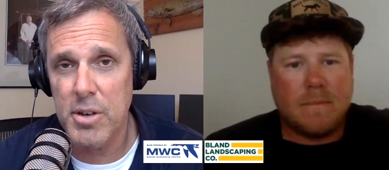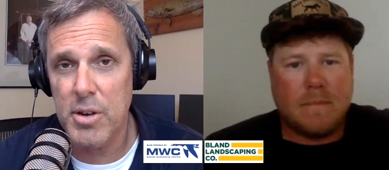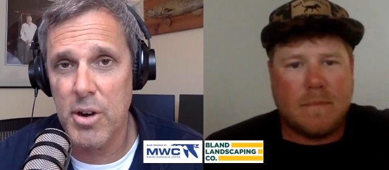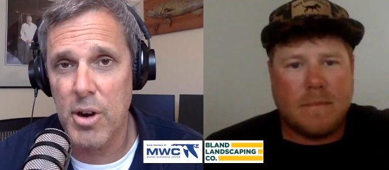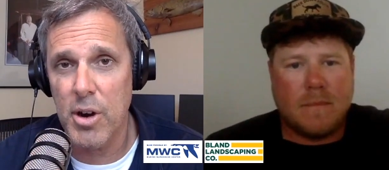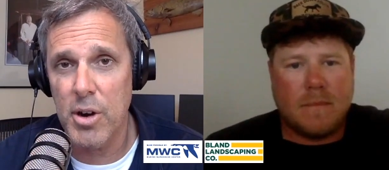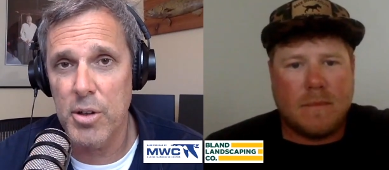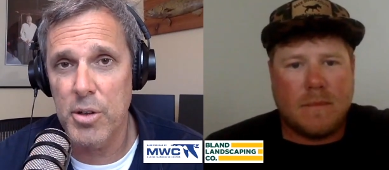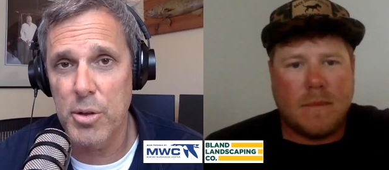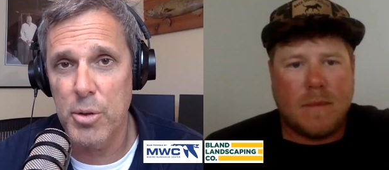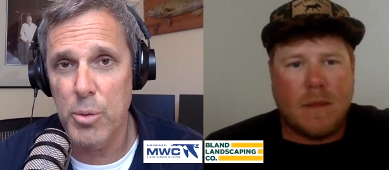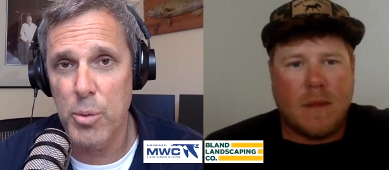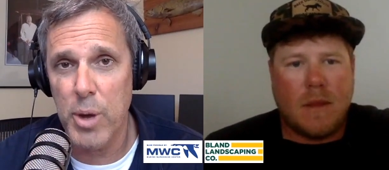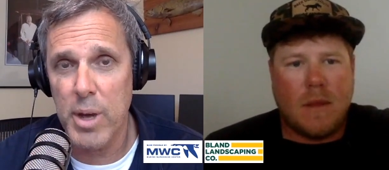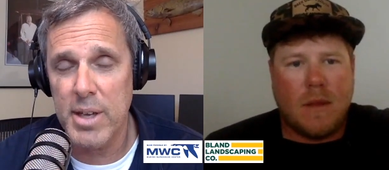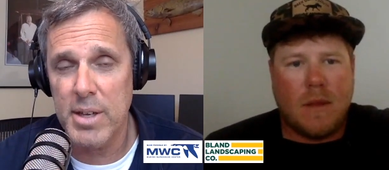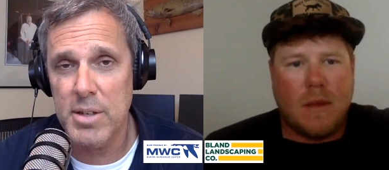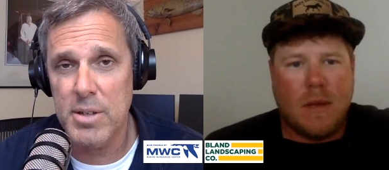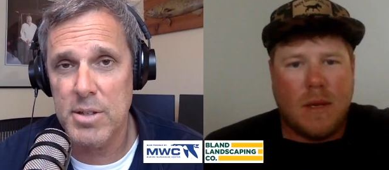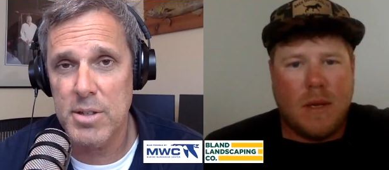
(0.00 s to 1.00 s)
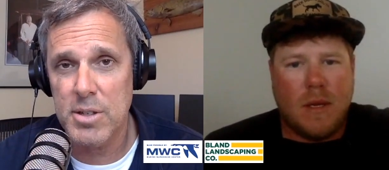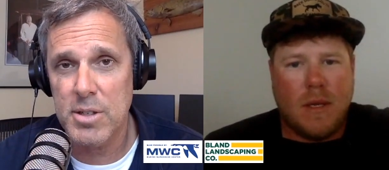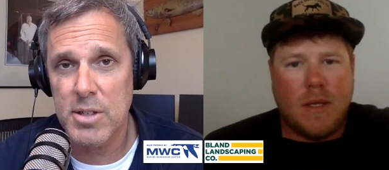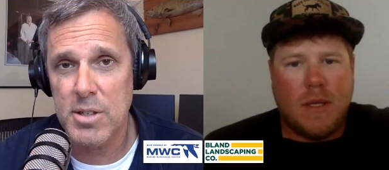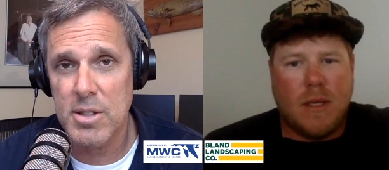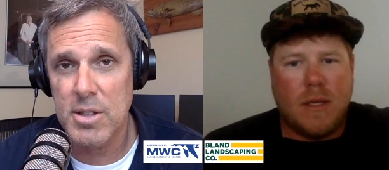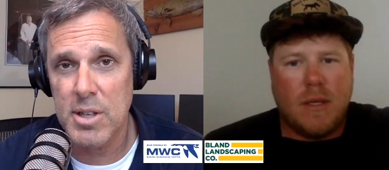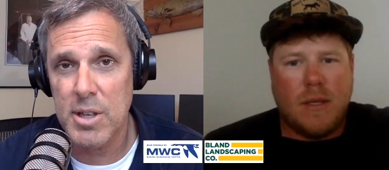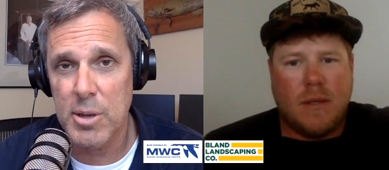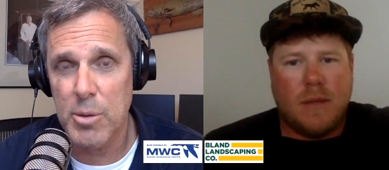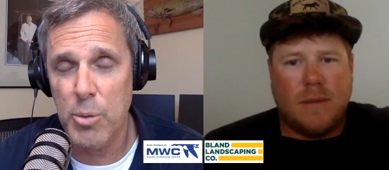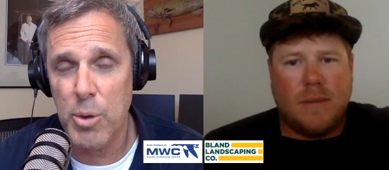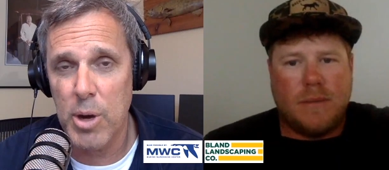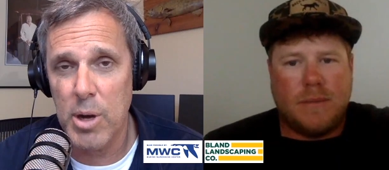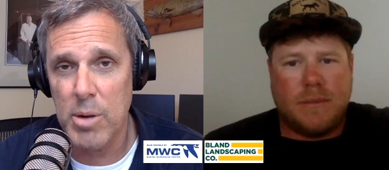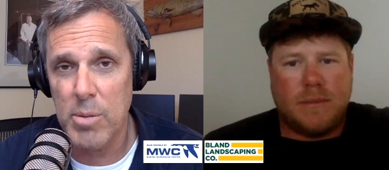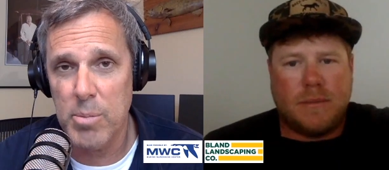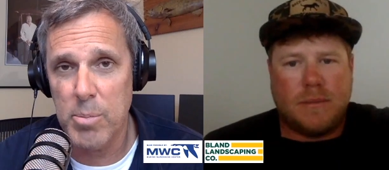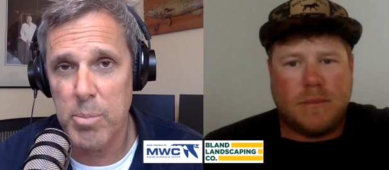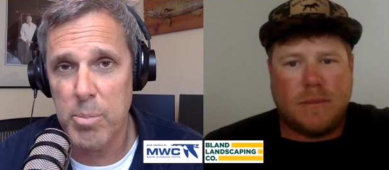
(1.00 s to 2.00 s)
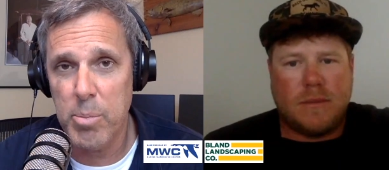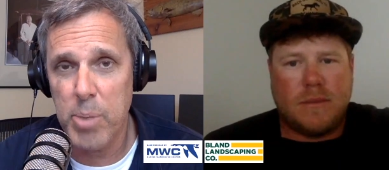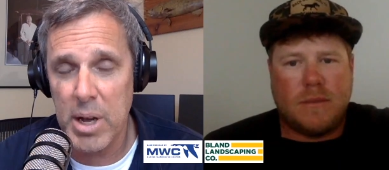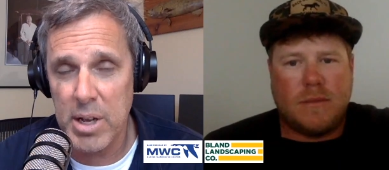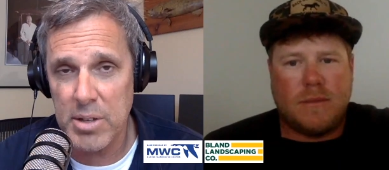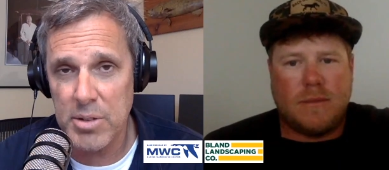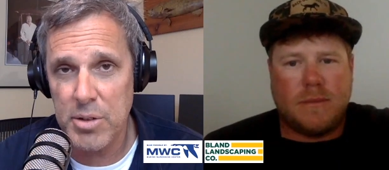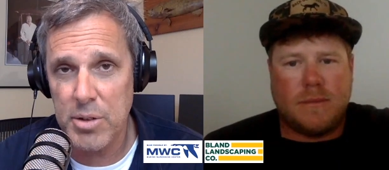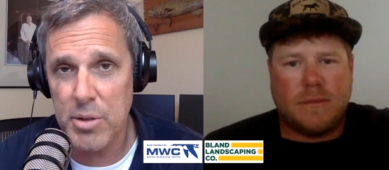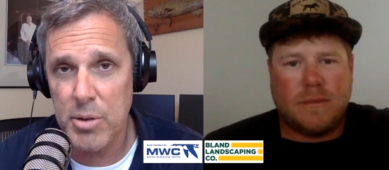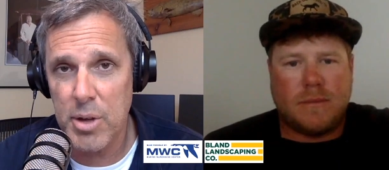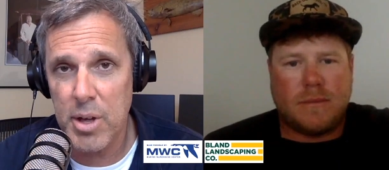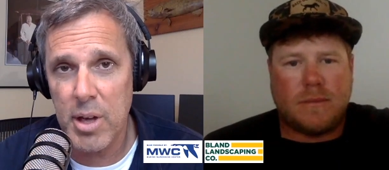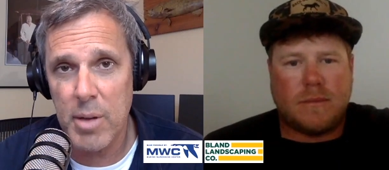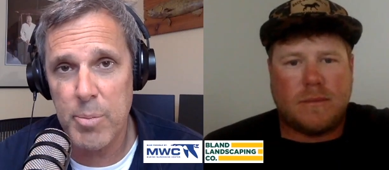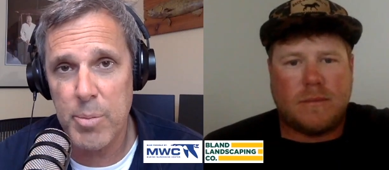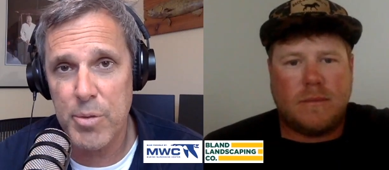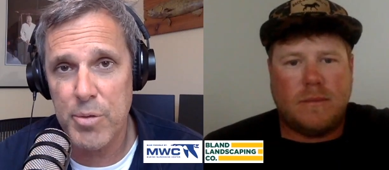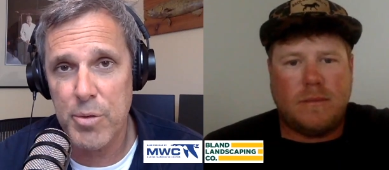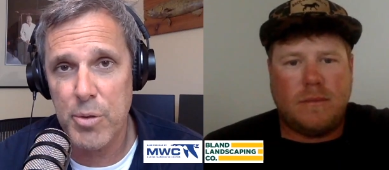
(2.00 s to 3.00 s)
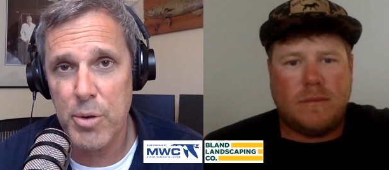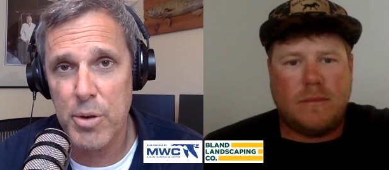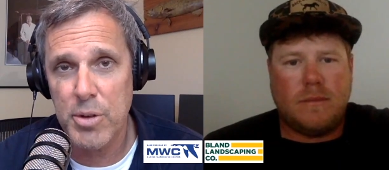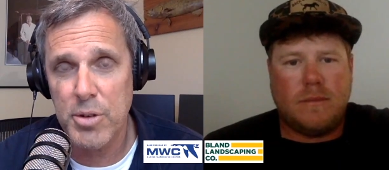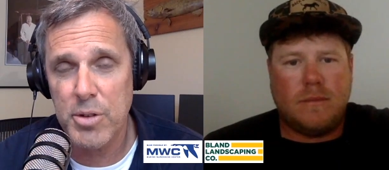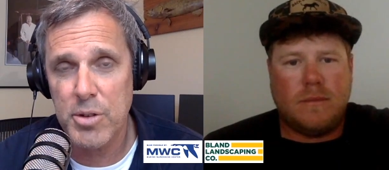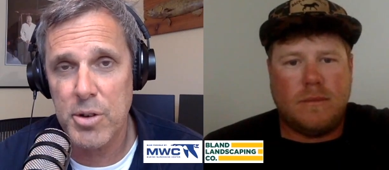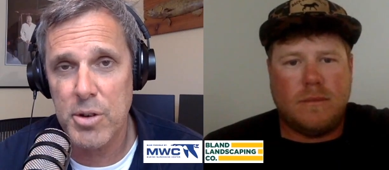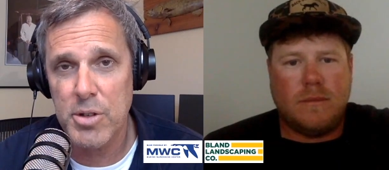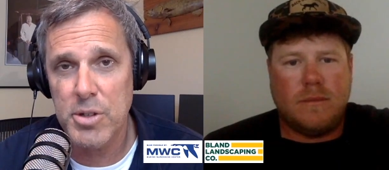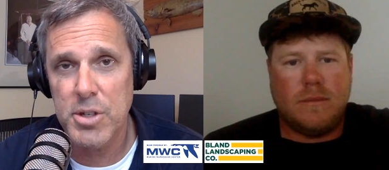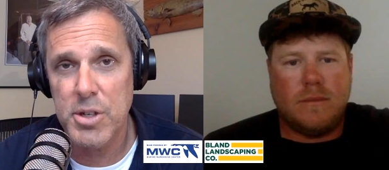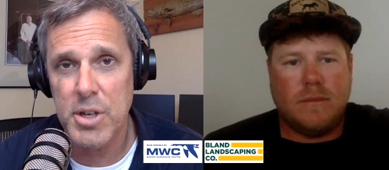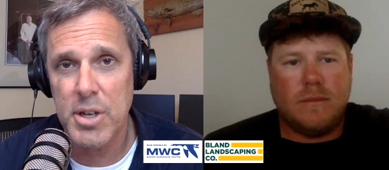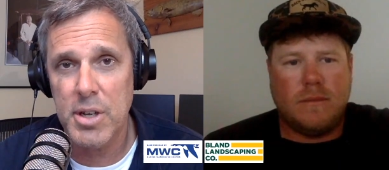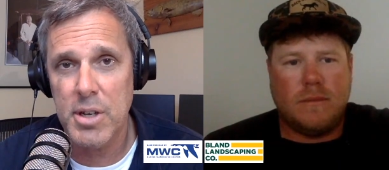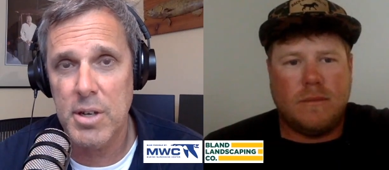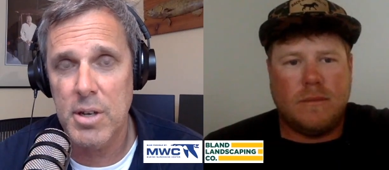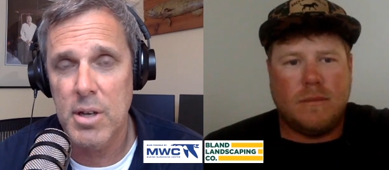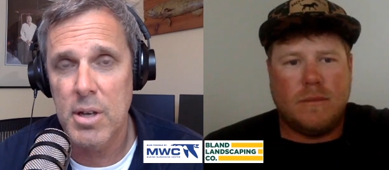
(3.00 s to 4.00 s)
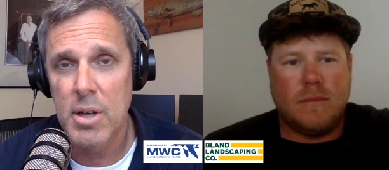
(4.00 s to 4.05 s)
Speaker 1: Are you waiting just to see what bites you get before you start jigging?